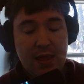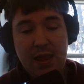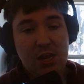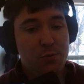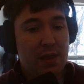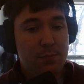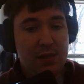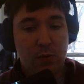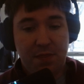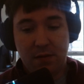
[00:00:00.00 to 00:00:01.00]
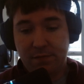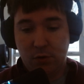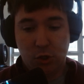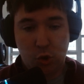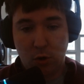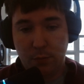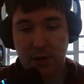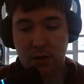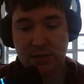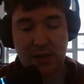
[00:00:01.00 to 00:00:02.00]
And you may be with them for a short
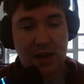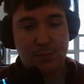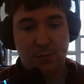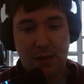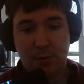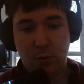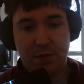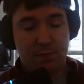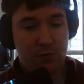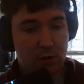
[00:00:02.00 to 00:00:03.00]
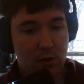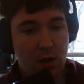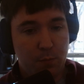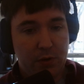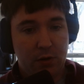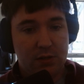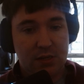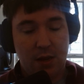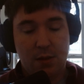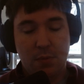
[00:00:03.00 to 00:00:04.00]
period of time, you may be with them for a long period of
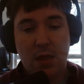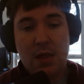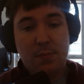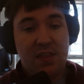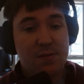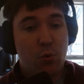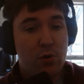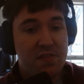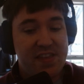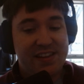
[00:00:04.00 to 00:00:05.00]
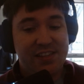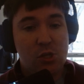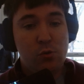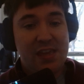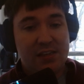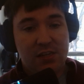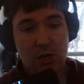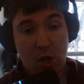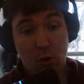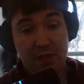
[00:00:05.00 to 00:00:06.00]
time, but the important thing is that you get to
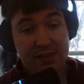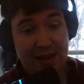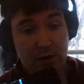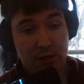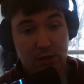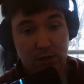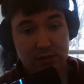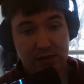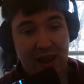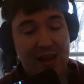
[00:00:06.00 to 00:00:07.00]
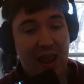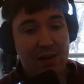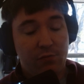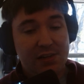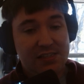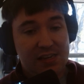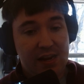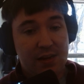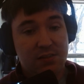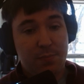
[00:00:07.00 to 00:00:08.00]
know the characters. And every
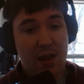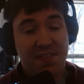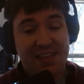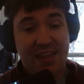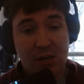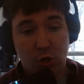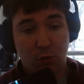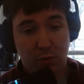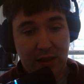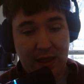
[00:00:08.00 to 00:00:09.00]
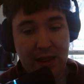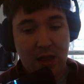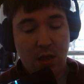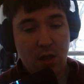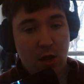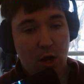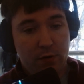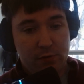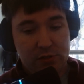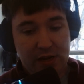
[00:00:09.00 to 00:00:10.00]
scene is about the interplay
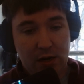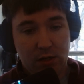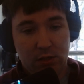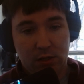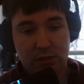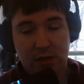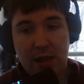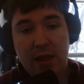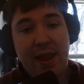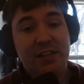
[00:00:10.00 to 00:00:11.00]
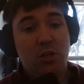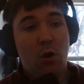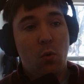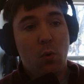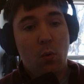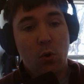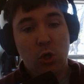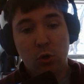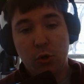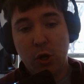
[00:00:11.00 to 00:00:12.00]
of those characters. And so
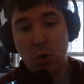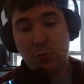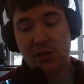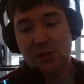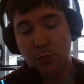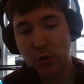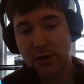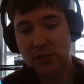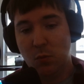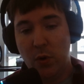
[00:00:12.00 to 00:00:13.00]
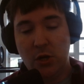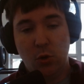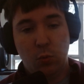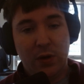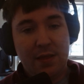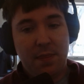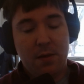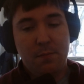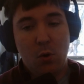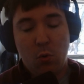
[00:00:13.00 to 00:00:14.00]
you'll know these books when you read
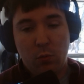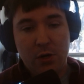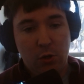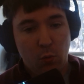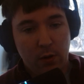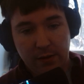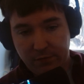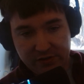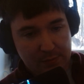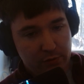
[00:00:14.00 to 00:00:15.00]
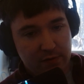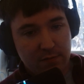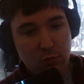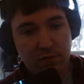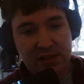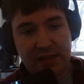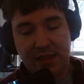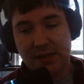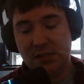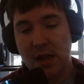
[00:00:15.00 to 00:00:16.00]
them, or when you, for example, if you have a movie like
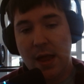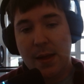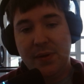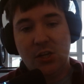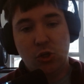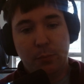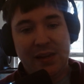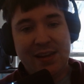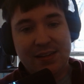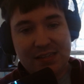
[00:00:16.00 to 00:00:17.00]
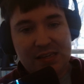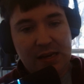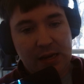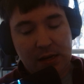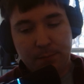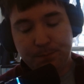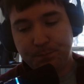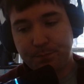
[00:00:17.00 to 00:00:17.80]
this, because you'll be in a scene